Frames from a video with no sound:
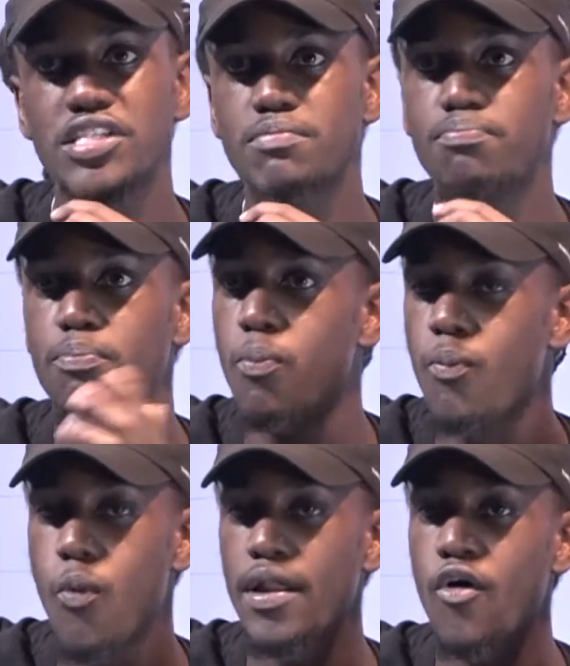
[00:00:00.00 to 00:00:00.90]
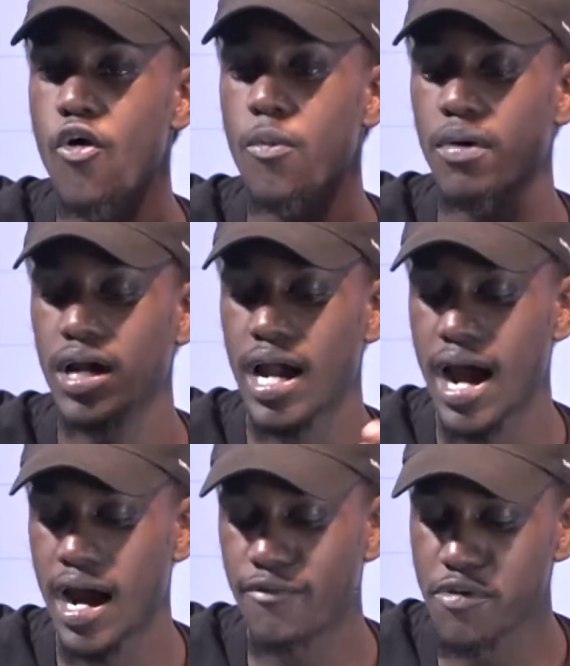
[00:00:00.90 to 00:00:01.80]
just went home.
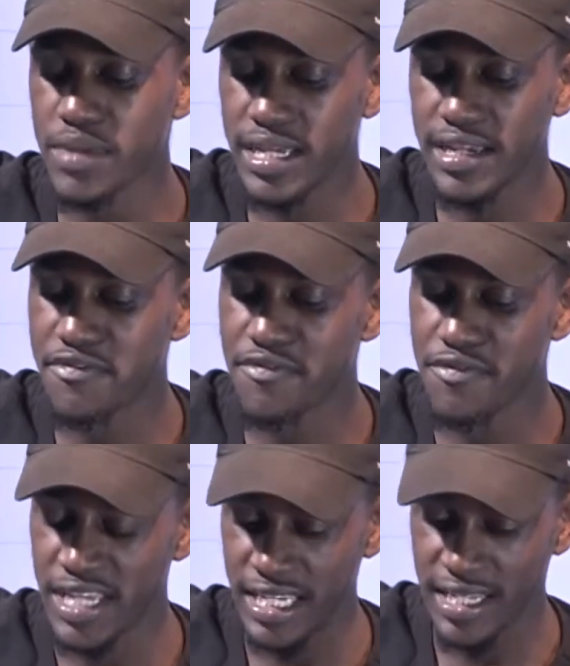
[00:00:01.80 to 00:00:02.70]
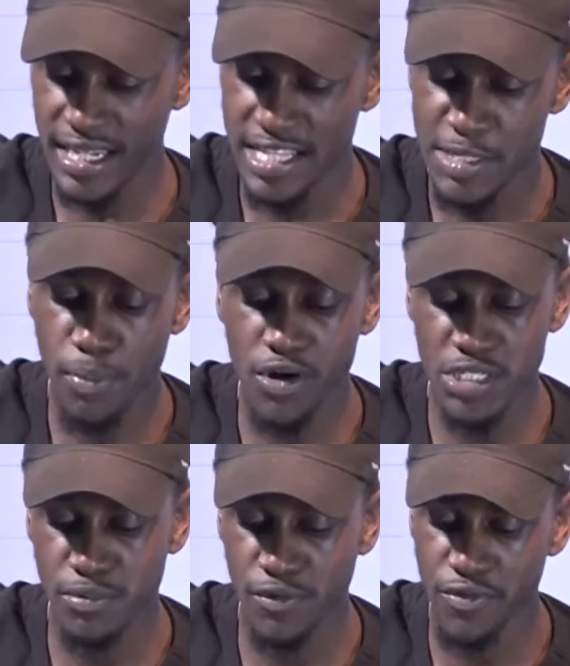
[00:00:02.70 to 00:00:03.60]
For me, it's
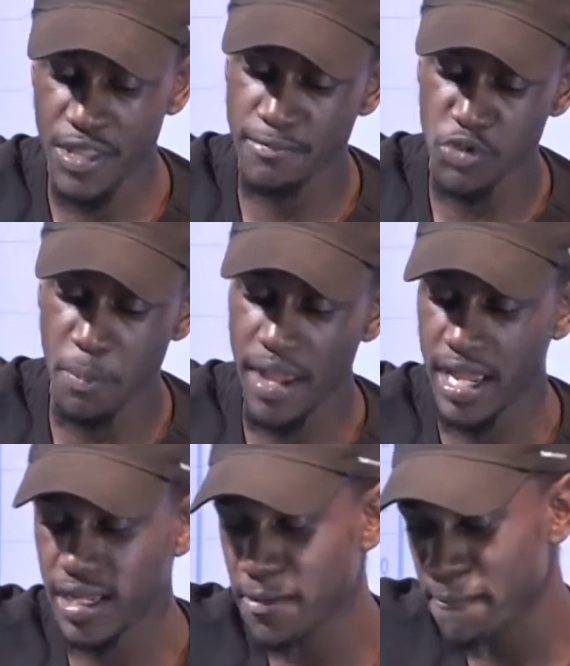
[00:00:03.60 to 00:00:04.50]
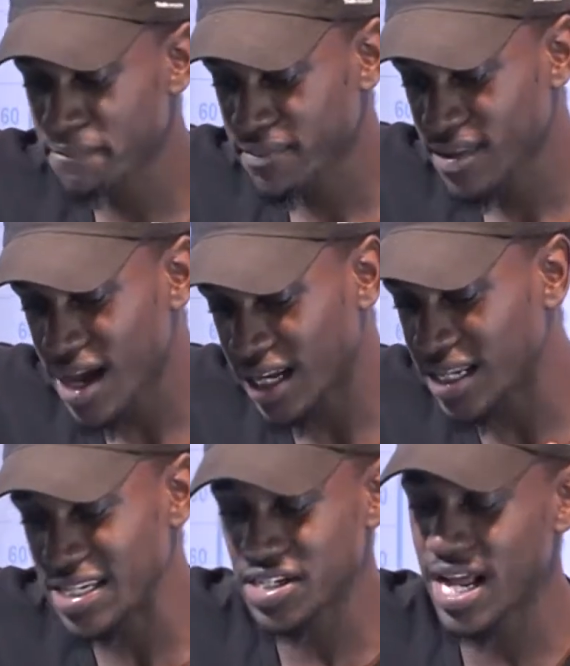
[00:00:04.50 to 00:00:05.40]
possible for them to pay an
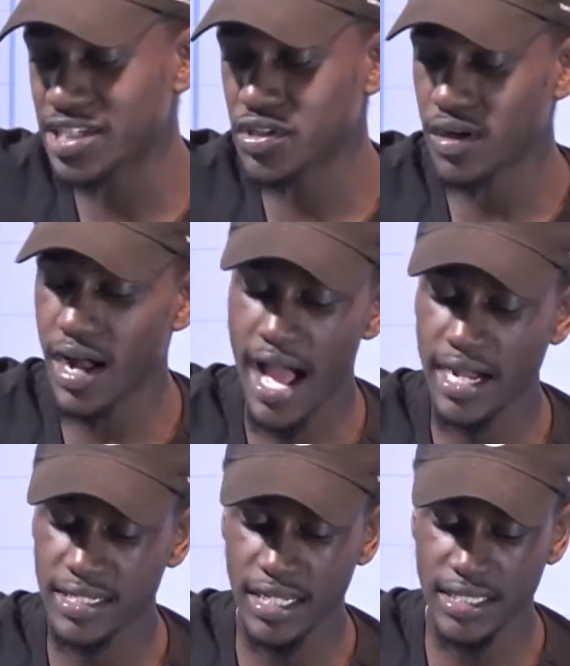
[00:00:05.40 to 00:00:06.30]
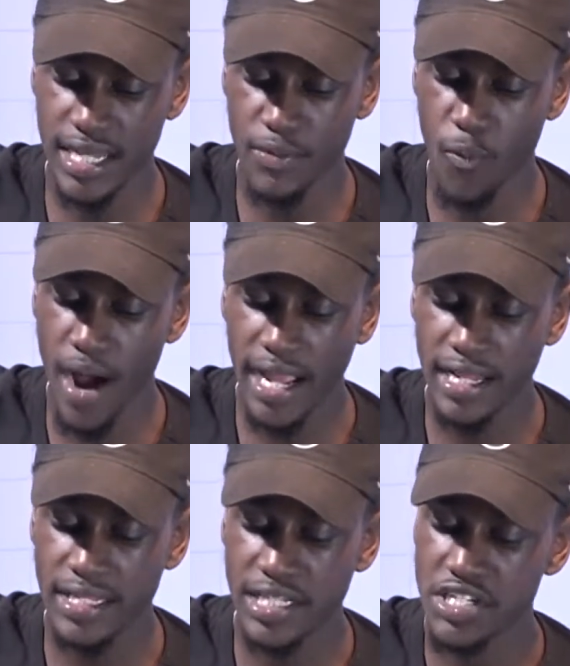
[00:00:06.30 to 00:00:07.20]
international act like that. Why can't
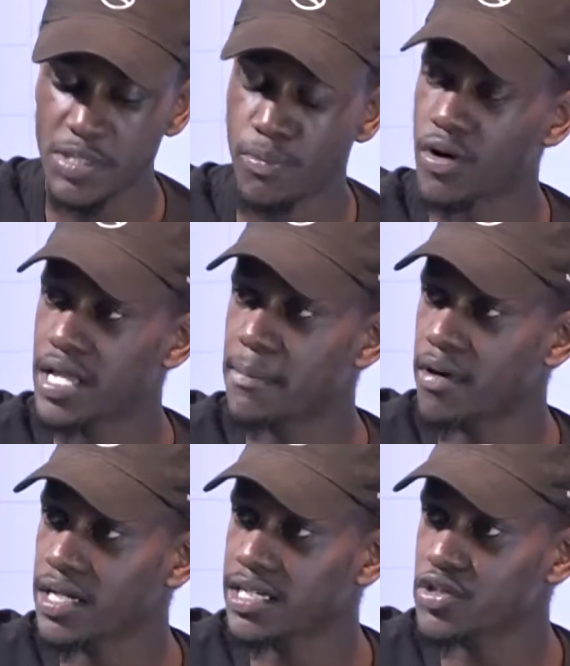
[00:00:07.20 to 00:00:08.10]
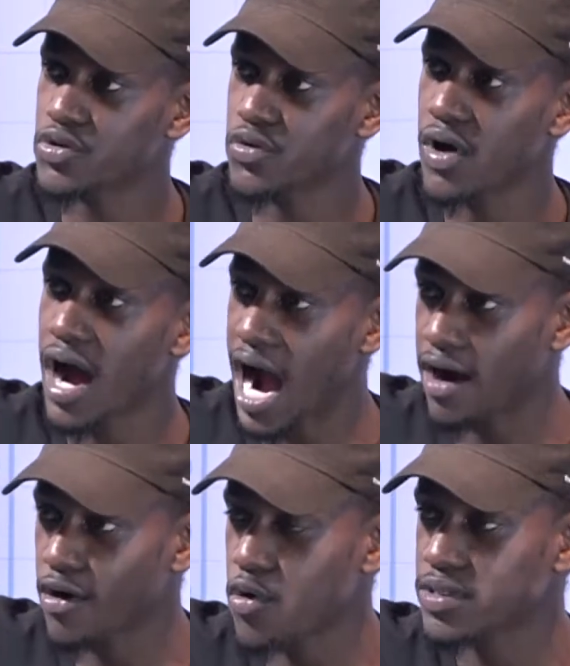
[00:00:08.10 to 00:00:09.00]
they just pour that money into our
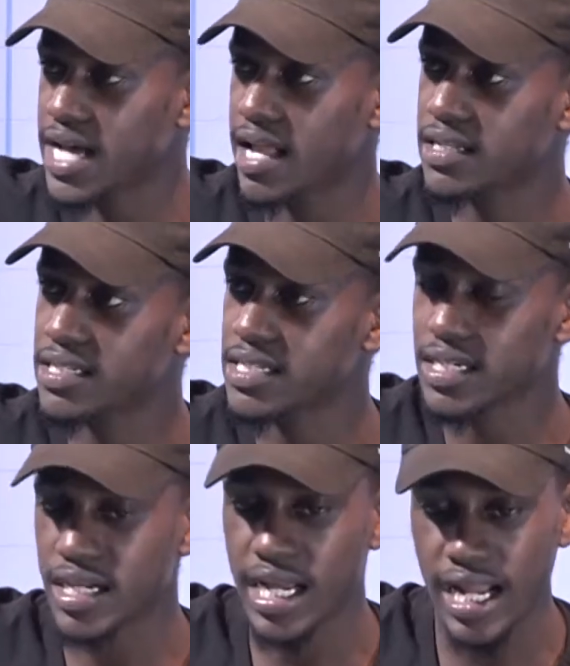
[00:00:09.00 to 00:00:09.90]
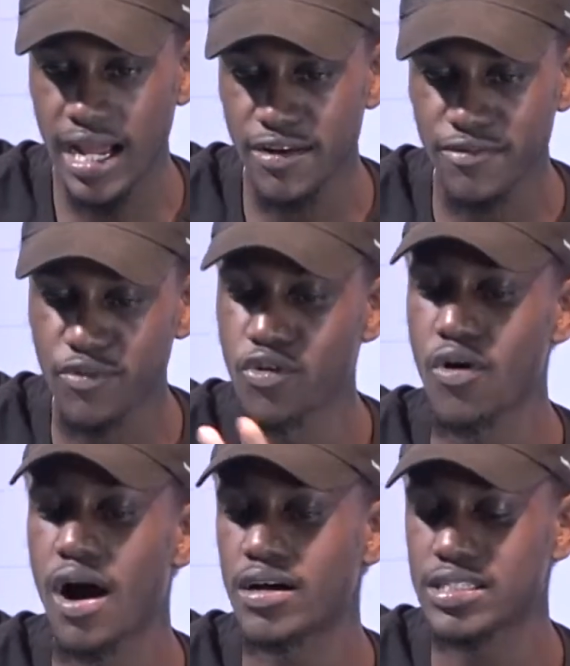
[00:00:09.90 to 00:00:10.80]
own talent and kind of grow
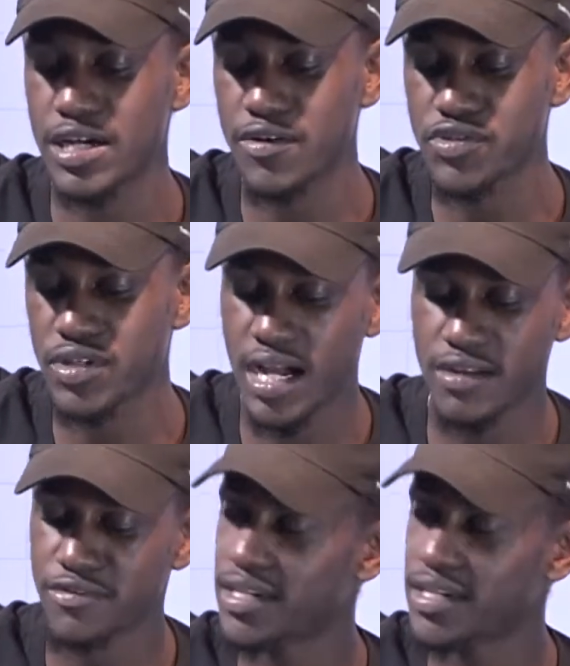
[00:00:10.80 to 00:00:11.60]
ourselves to kind of